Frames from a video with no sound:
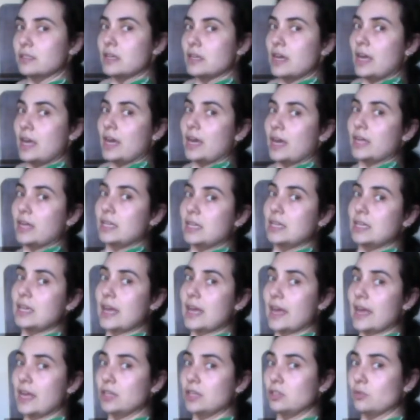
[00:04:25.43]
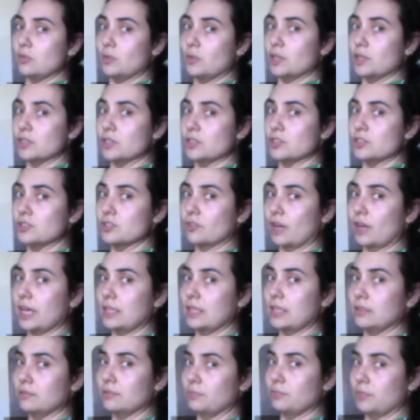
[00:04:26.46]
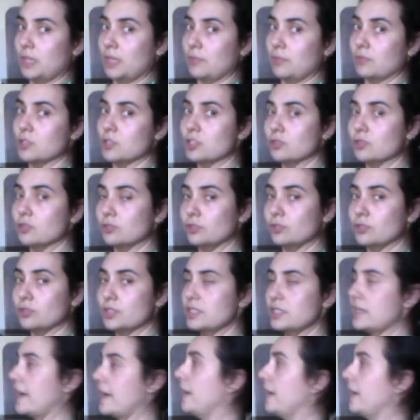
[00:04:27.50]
Again, you want to straighten, keep the shoulders down,